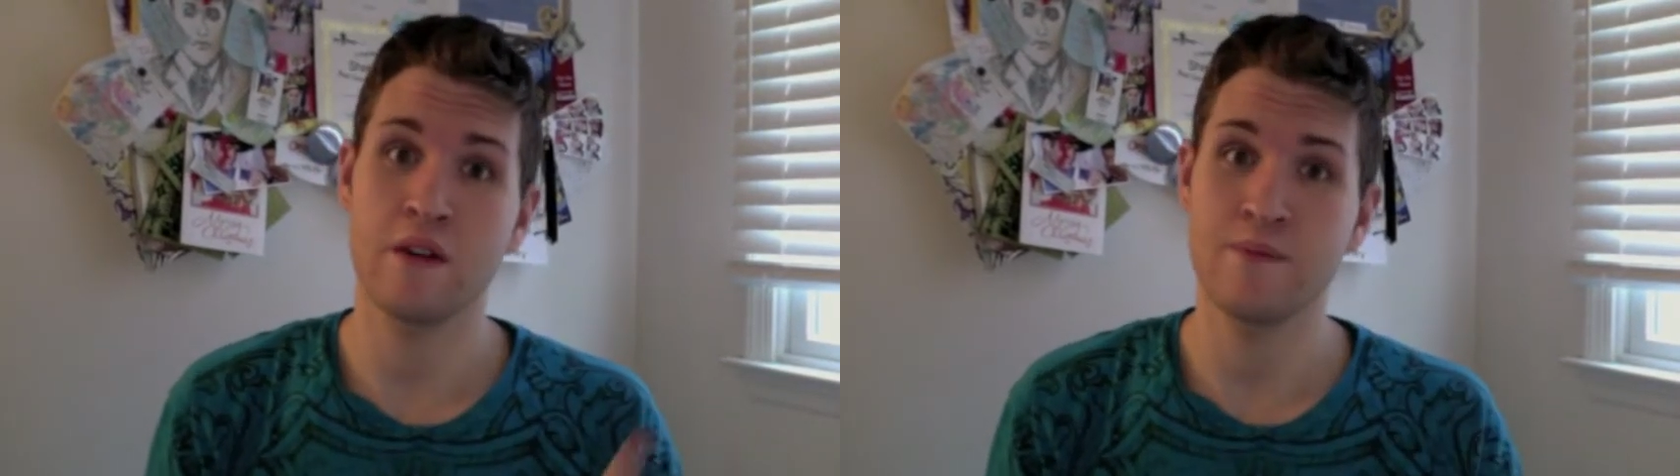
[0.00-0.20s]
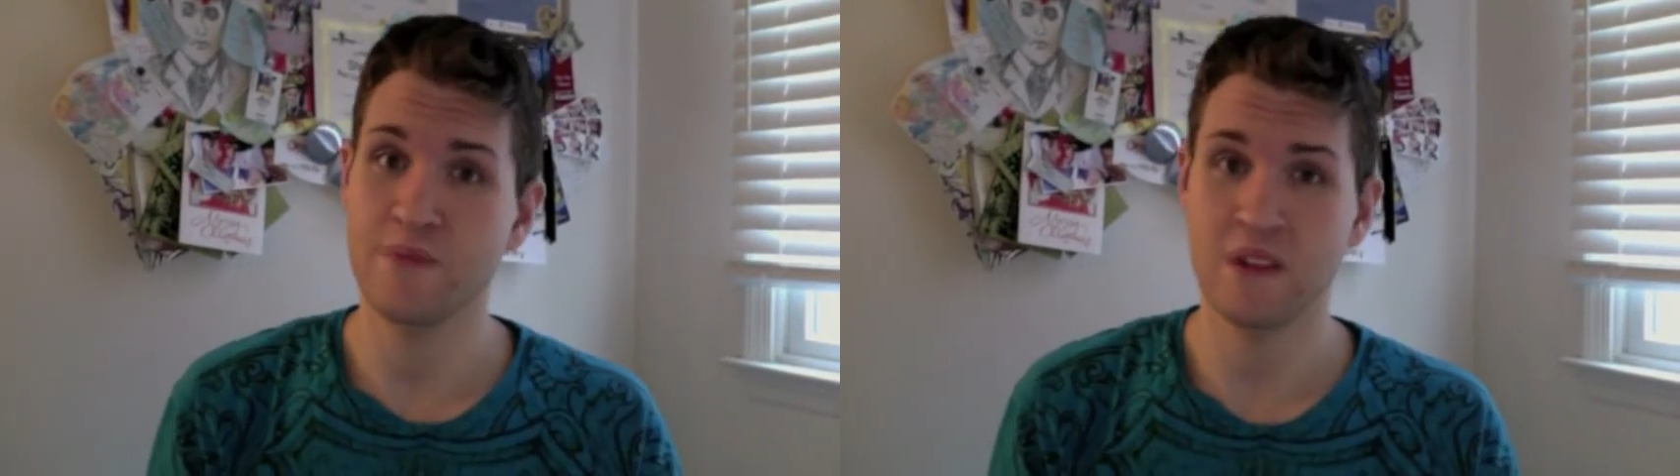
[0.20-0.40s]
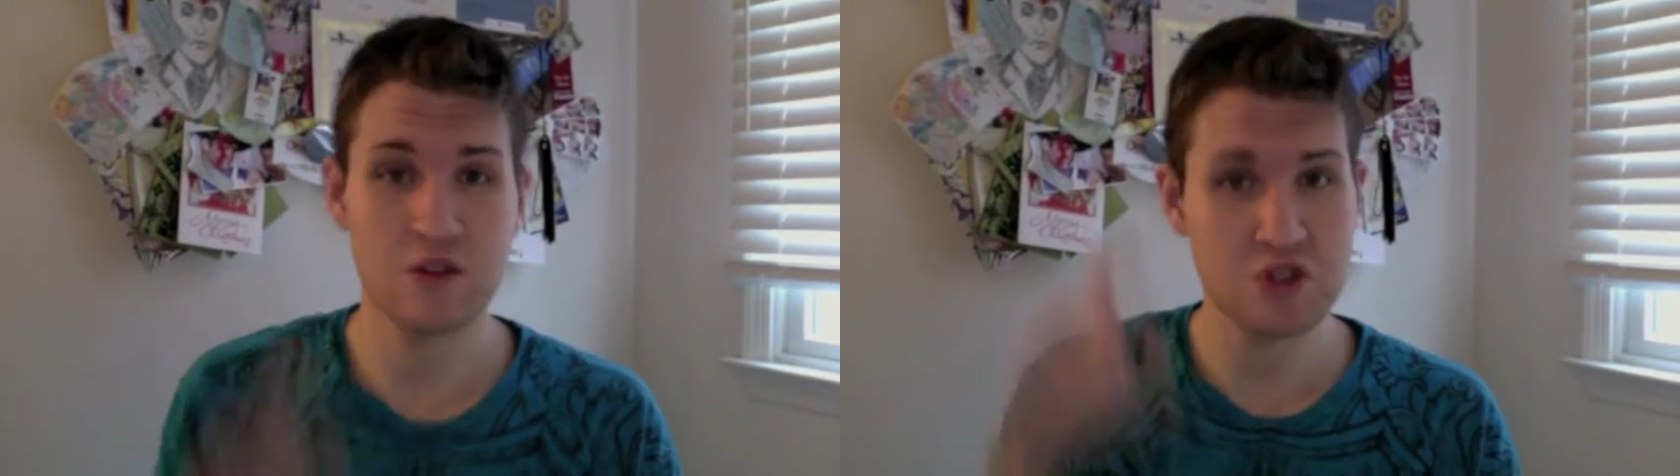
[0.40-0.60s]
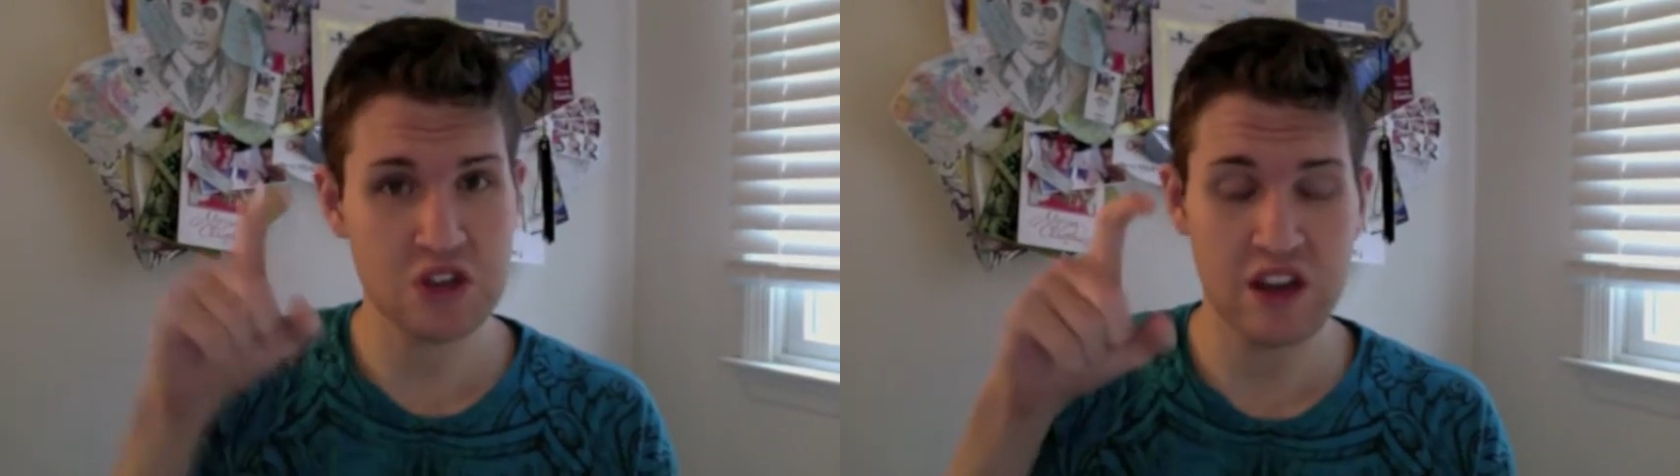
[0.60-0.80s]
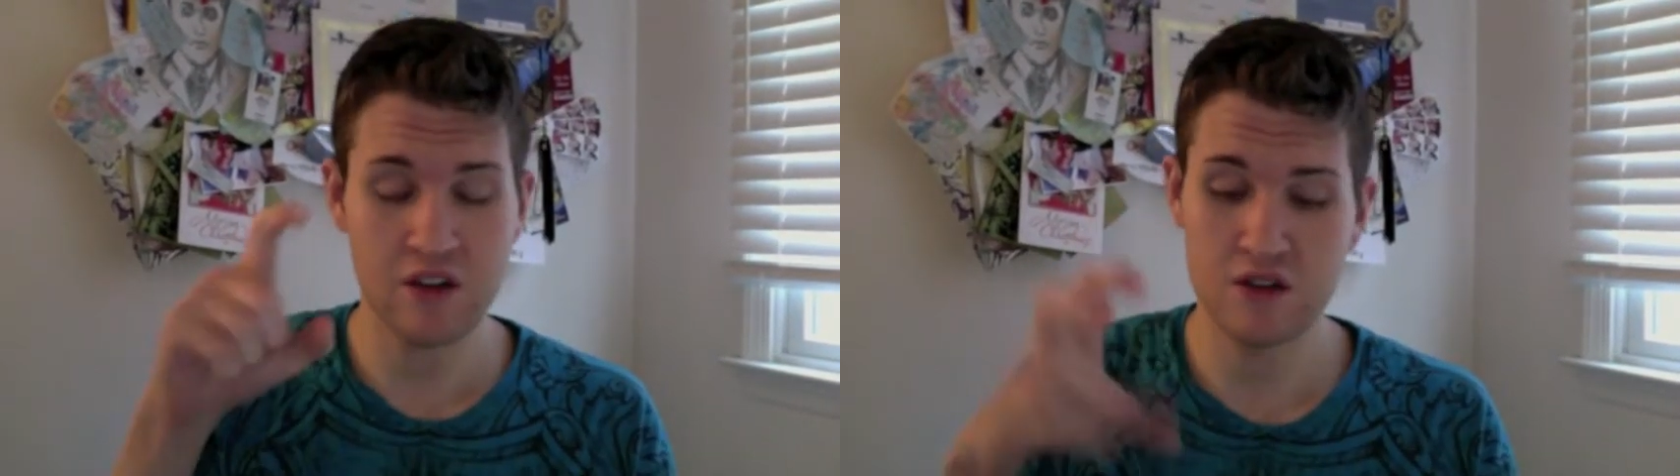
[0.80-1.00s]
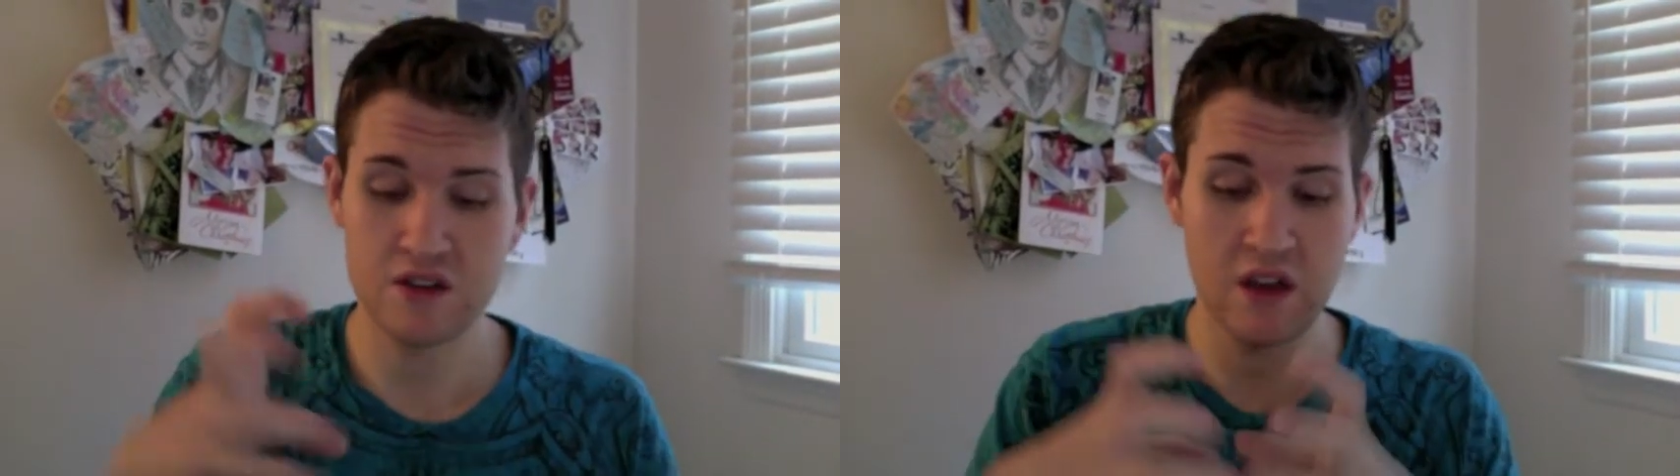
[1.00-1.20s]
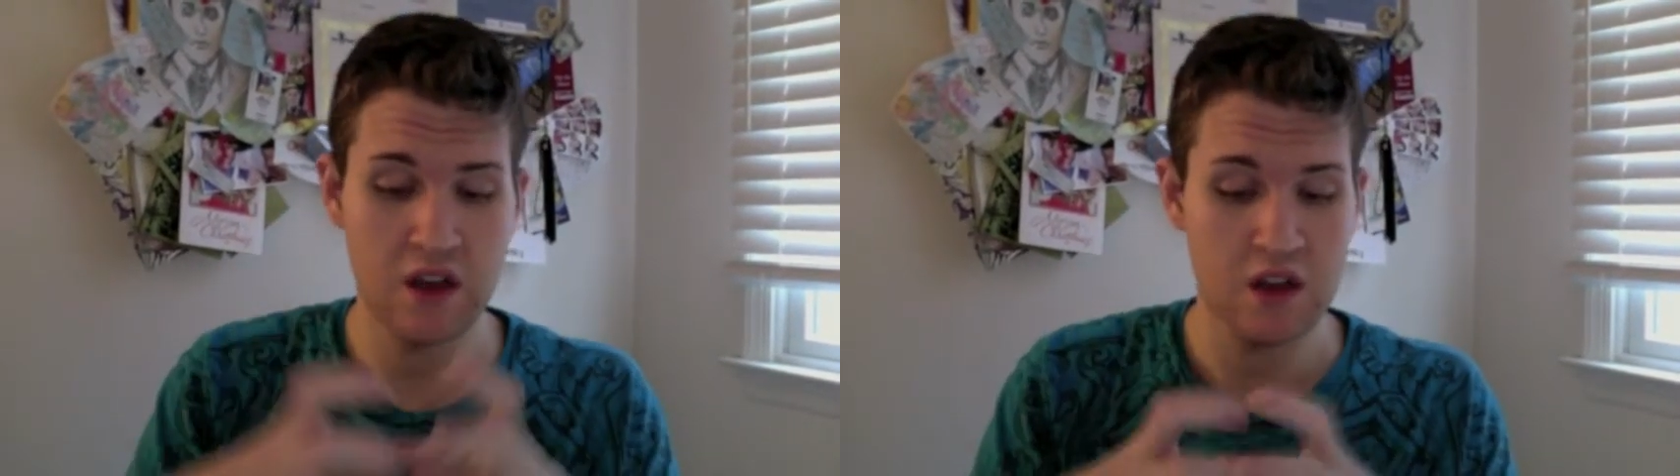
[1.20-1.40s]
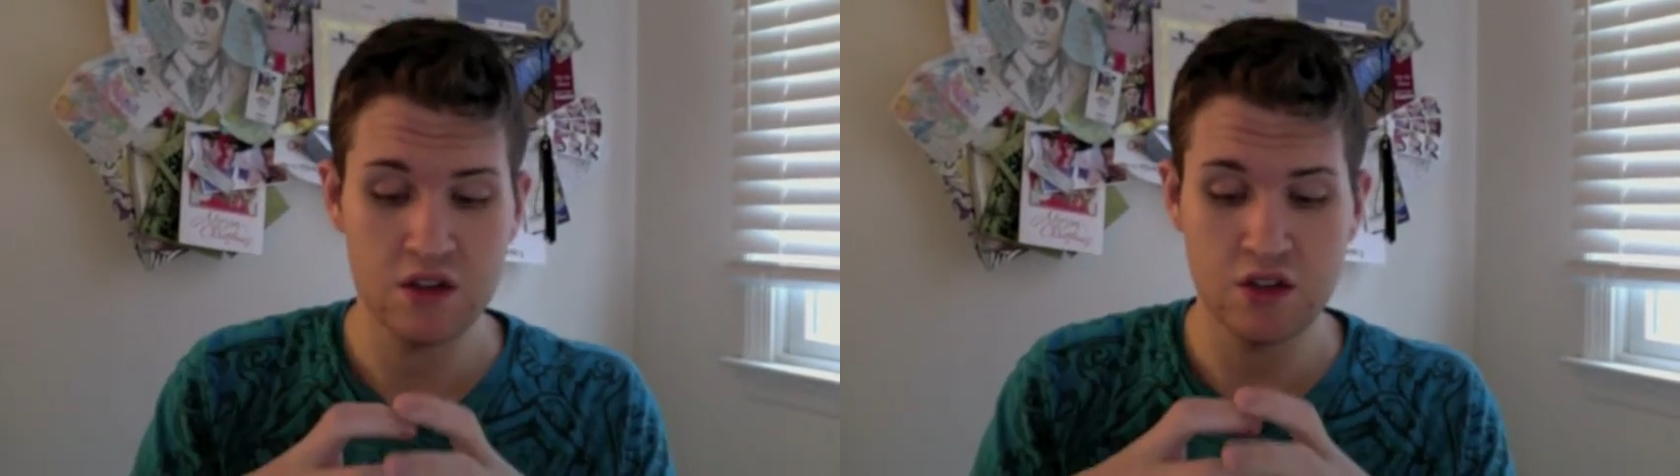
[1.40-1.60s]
one. Little shakers,